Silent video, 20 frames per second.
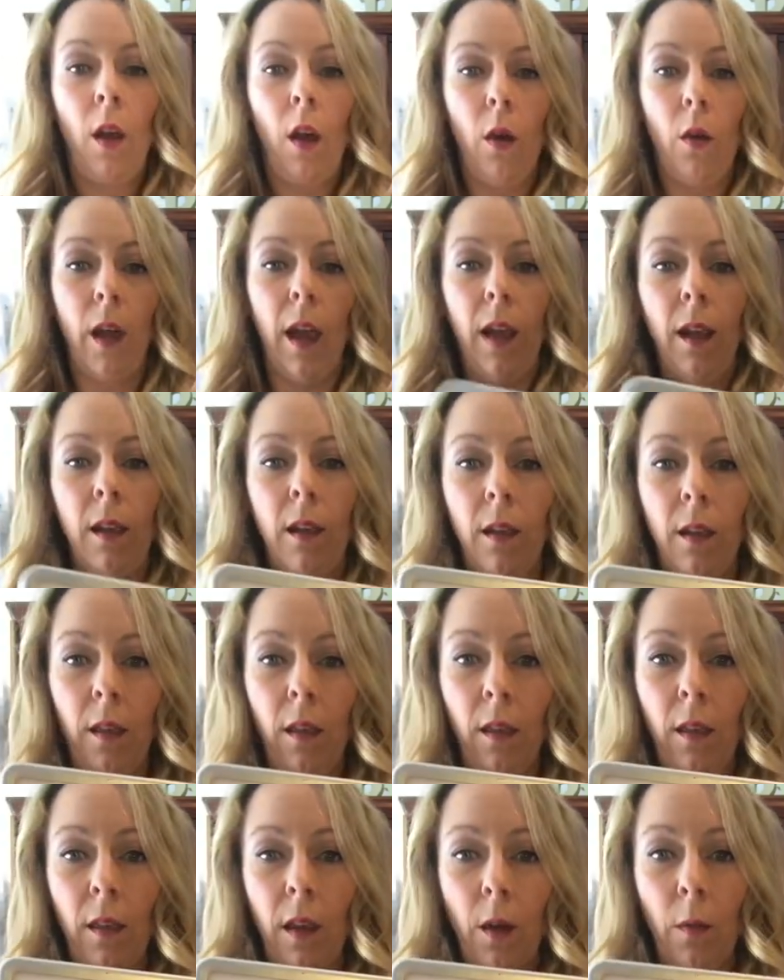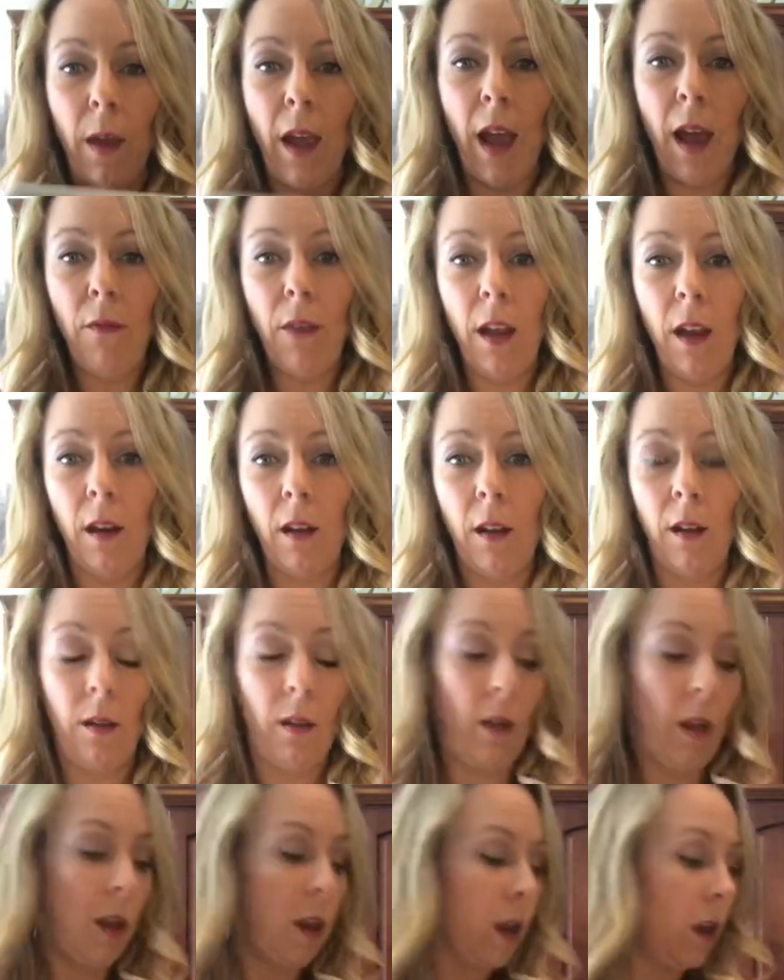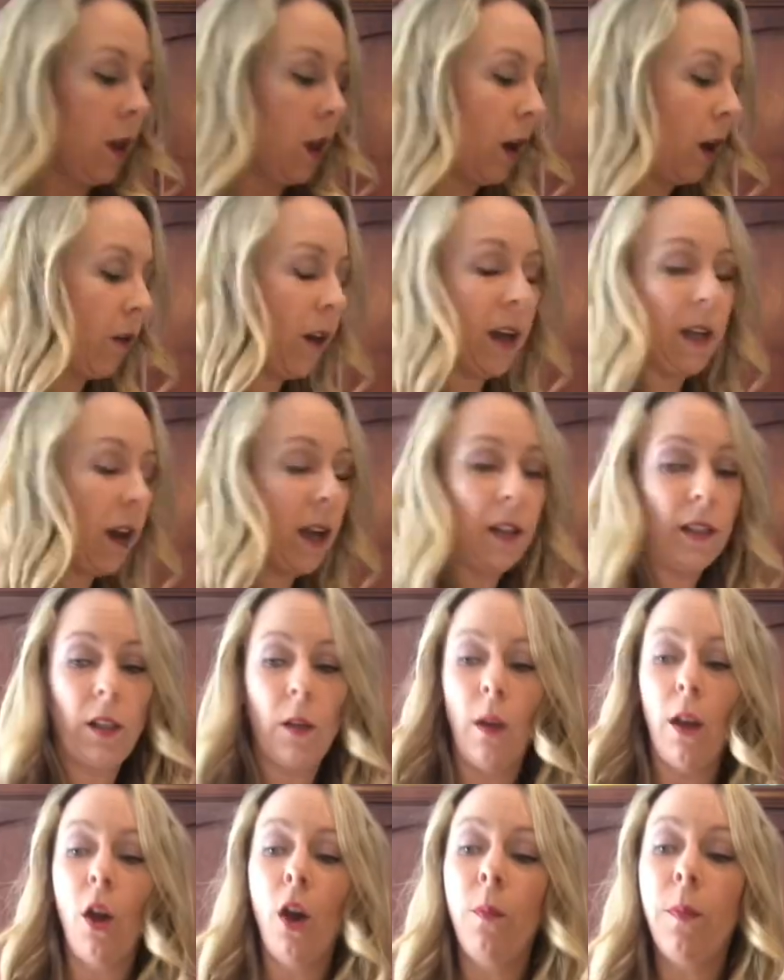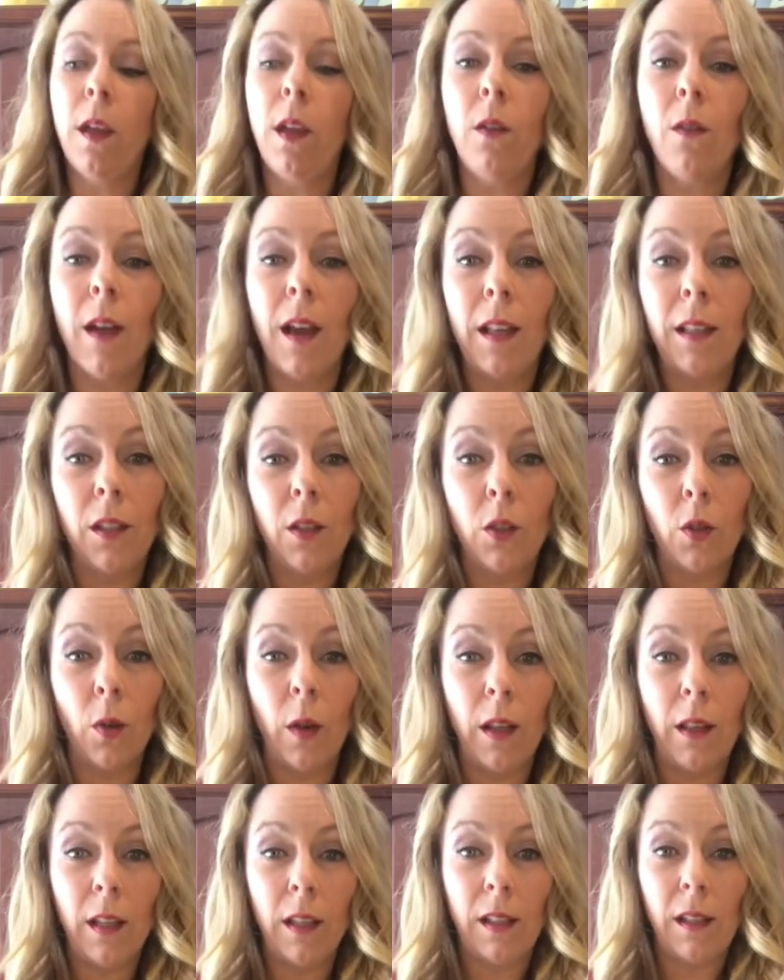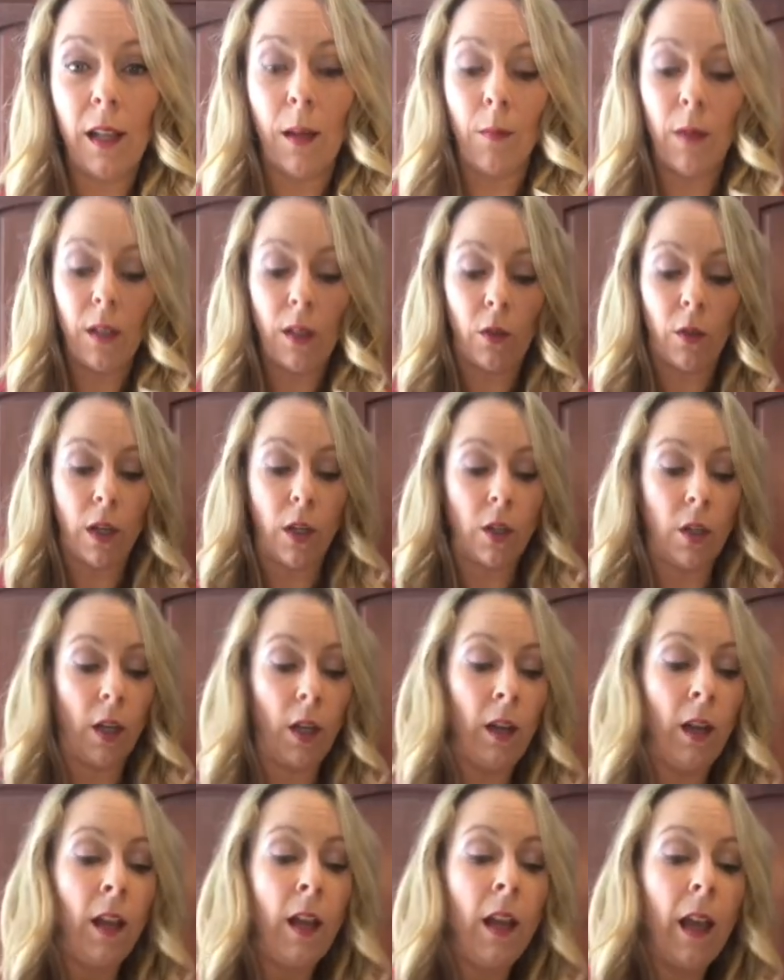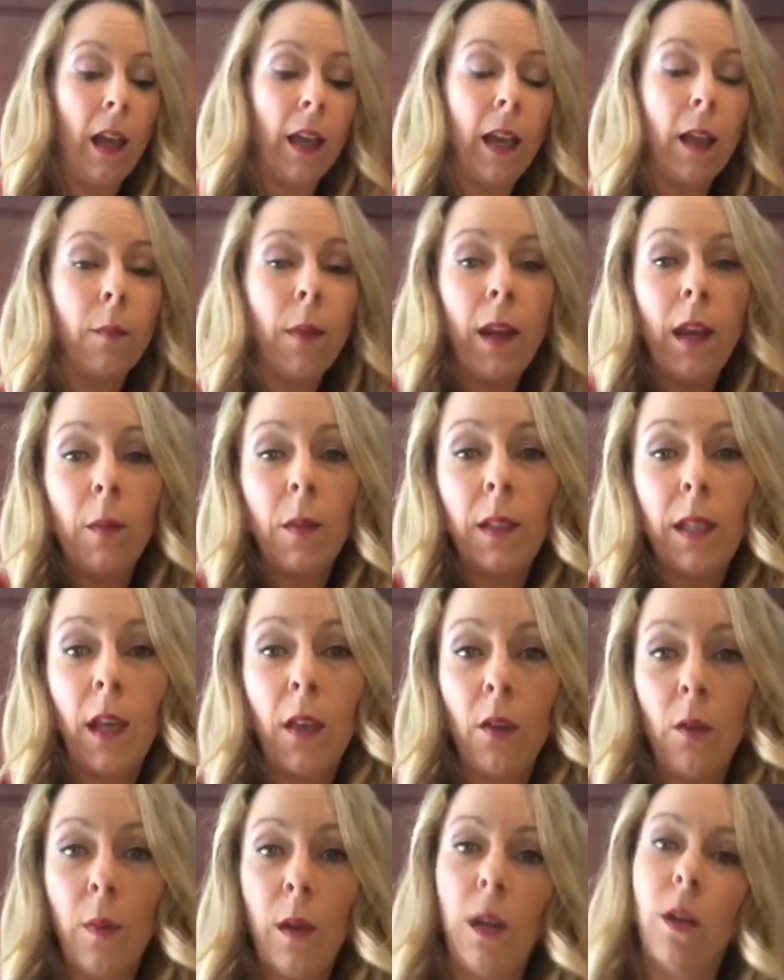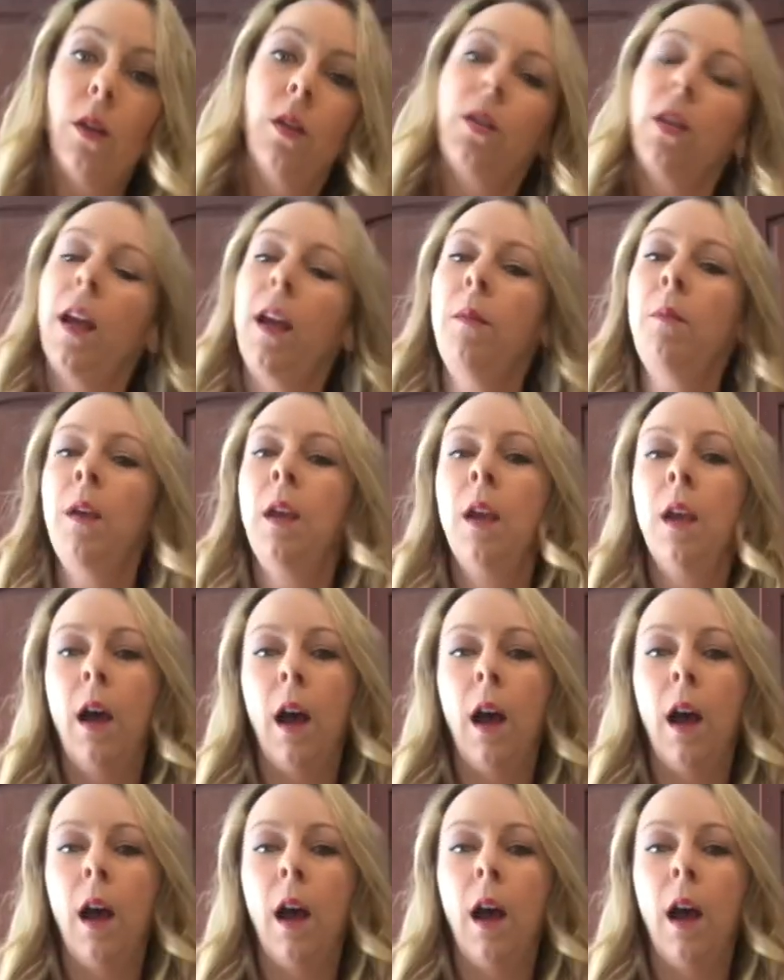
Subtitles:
Okay, there we have it. All right, so I hope that you guys enjoyed this demonstration. Again, my name is Heather Petersheim.